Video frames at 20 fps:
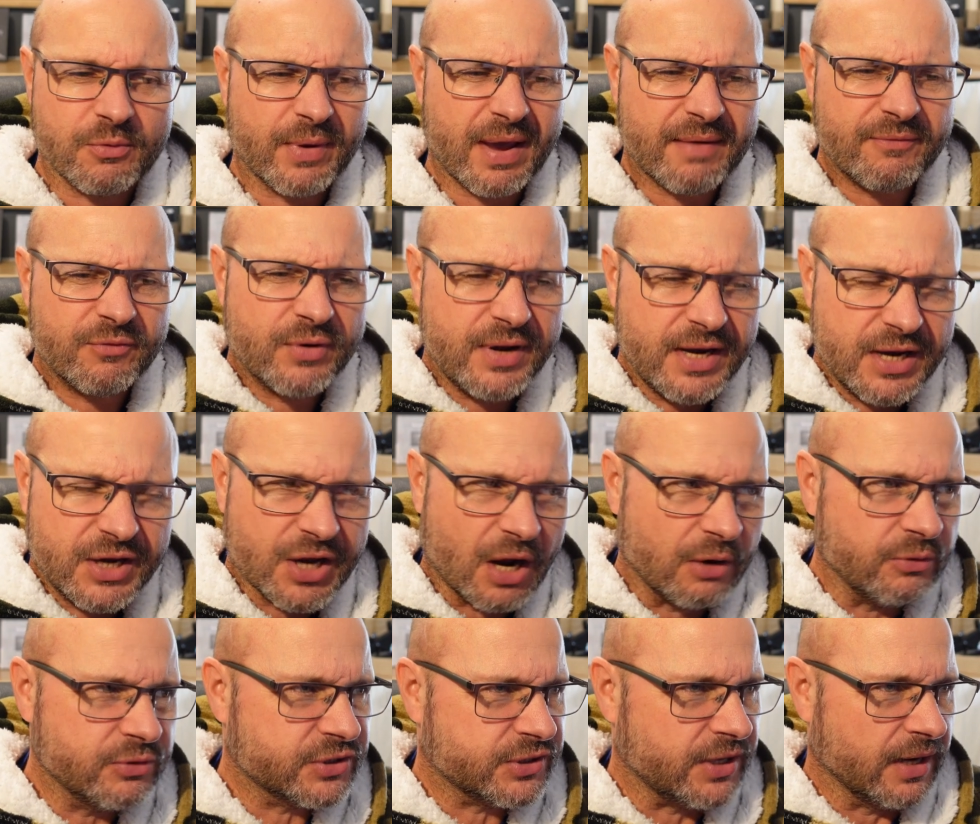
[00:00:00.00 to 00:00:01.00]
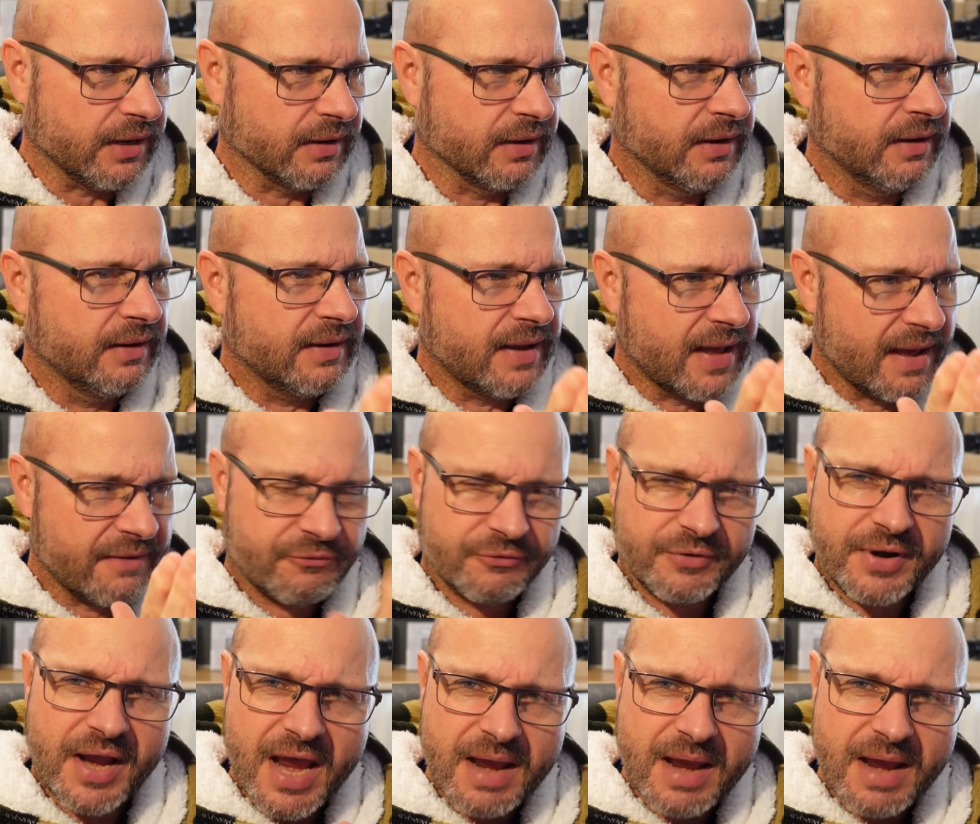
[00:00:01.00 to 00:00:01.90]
we haven't got any ghosting. Every